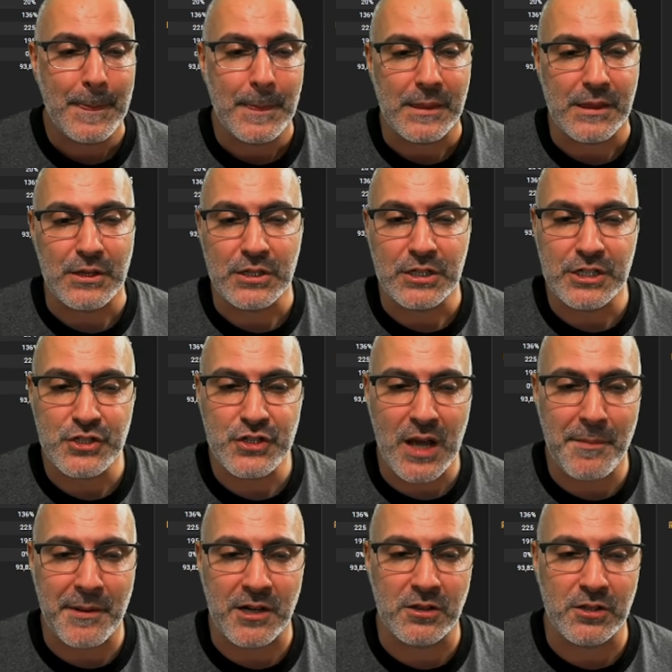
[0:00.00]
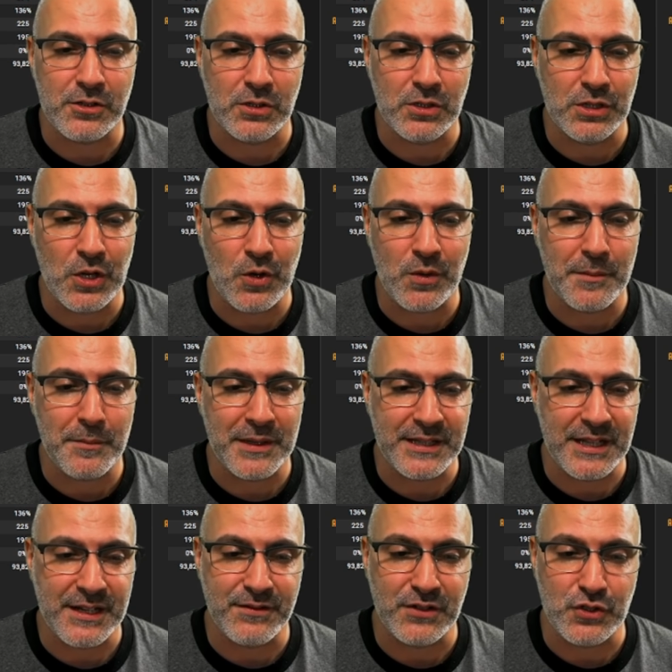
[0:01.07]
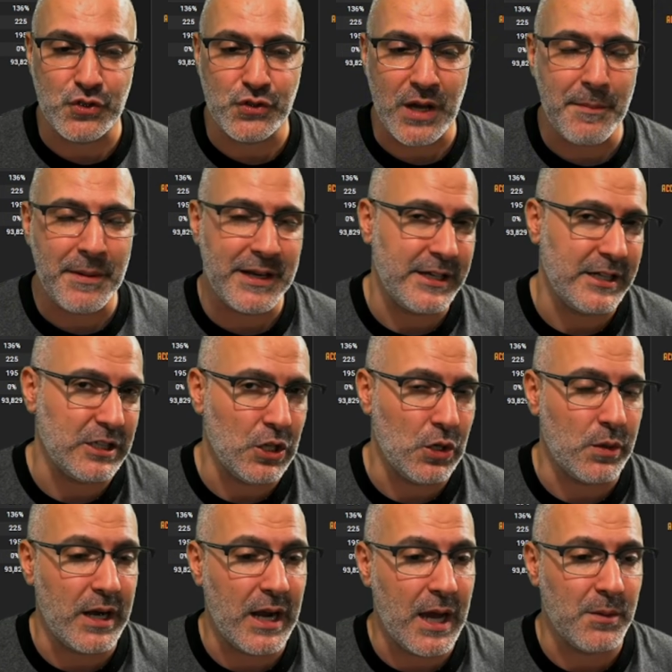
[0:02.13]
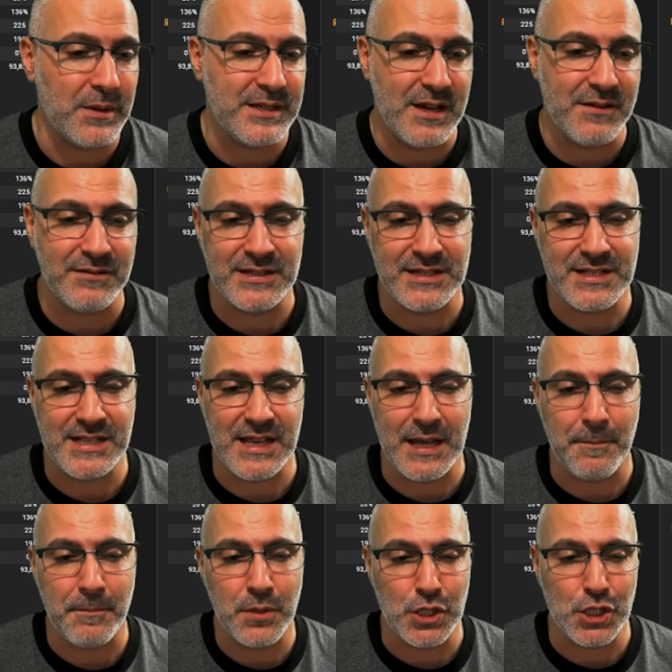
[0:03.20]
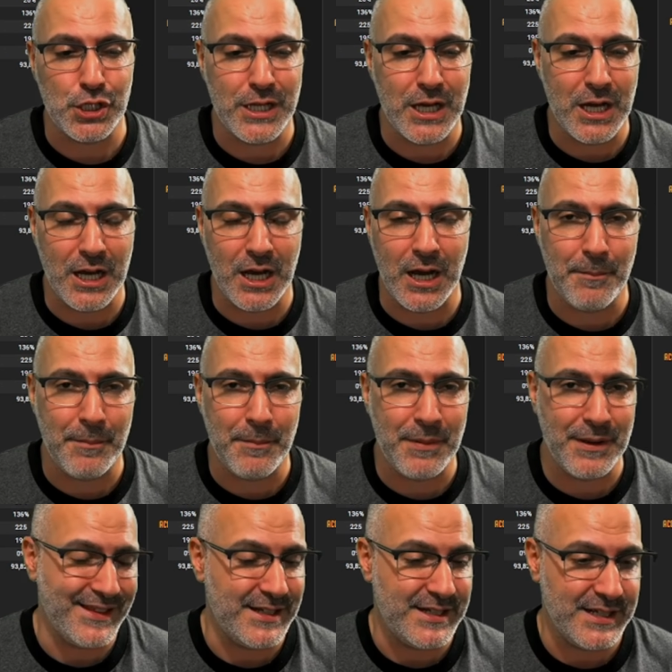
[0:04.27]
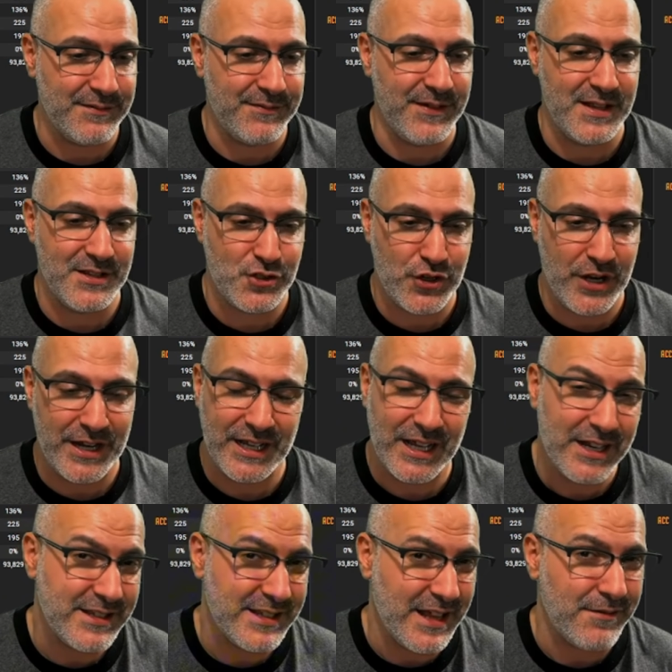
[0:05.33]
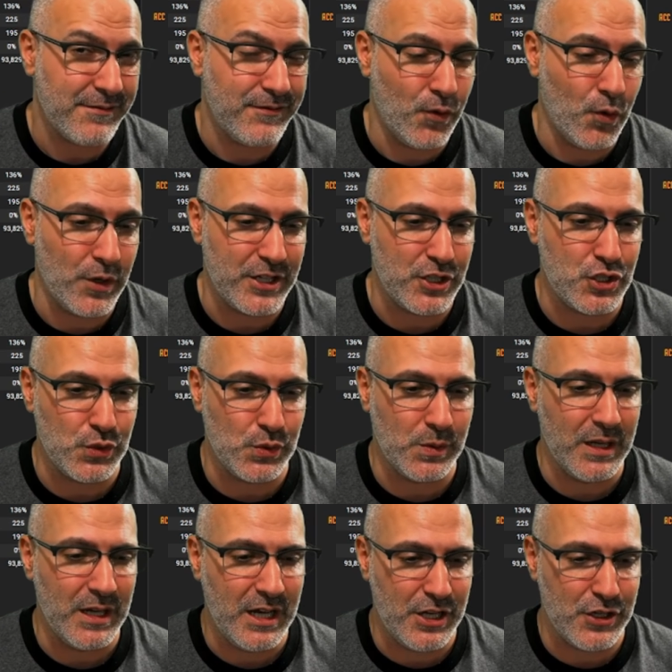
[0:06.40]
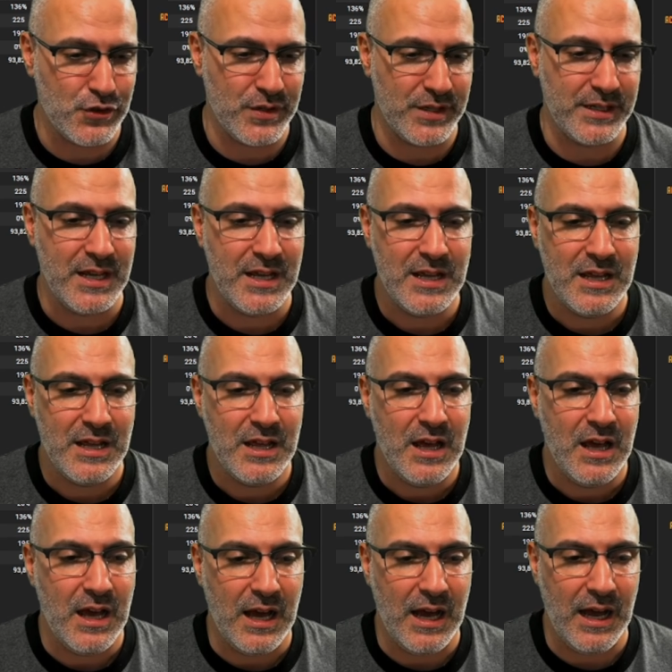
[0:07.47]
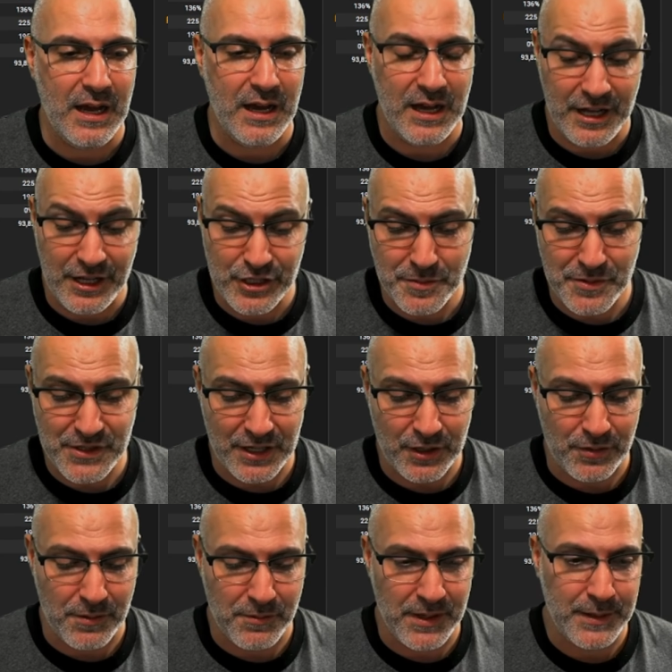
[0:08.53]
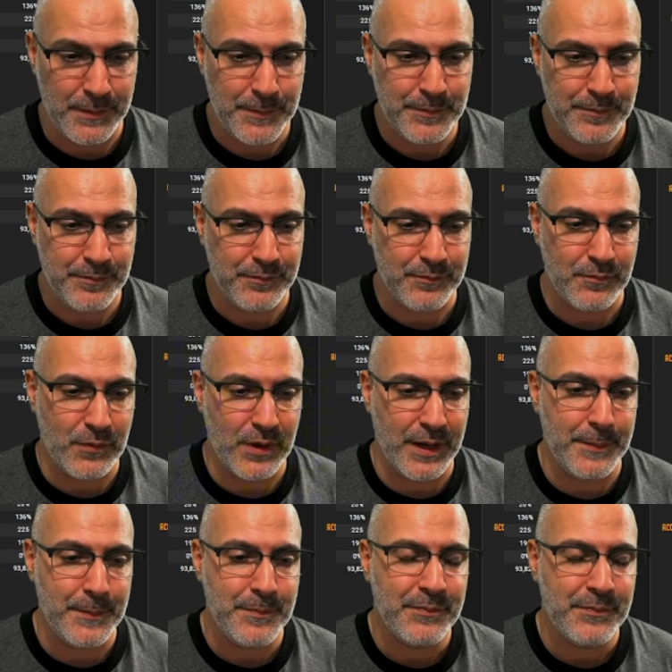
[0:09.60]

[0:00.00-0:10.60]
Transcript: You could drop it a little lower, but then if you drop it any lower, I would definitely say put up defense. Try to get it to that forty-two hundred. Uh, one hundred percent crit rate, right?